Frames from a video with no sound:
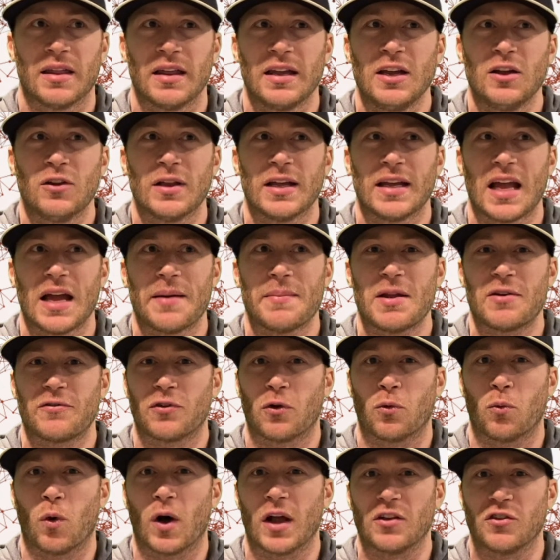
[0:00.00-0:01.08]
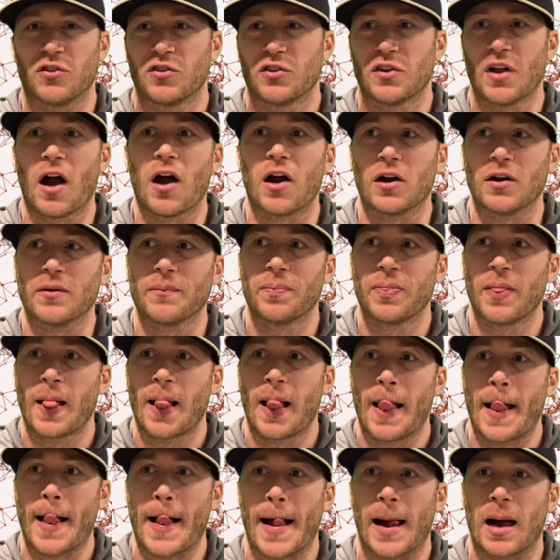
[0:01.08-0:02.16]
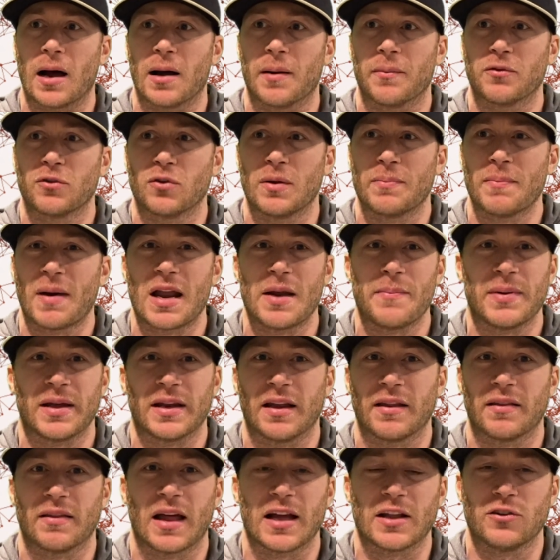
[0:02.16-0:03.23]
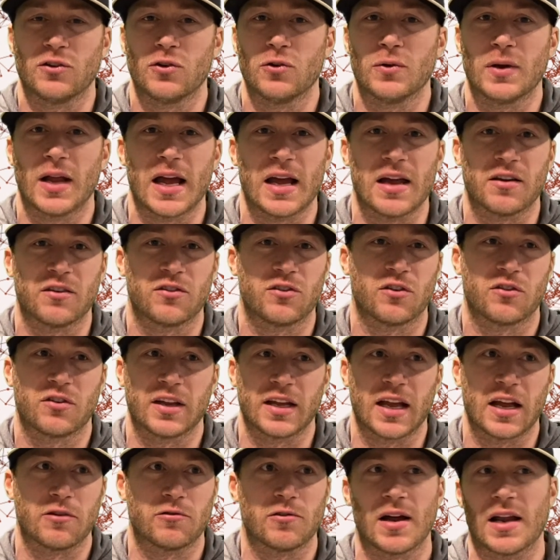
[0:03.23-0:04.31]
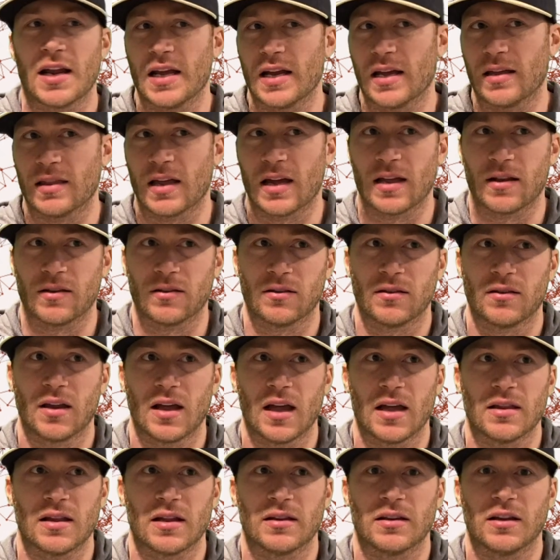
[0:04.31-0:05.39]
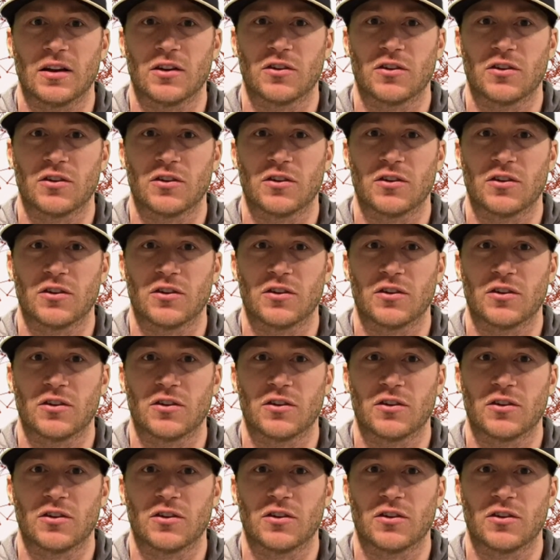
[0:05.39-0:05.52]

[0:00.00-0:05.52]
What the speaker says: only came in for one start. So he might have been in like 2 days just to get ready and then did a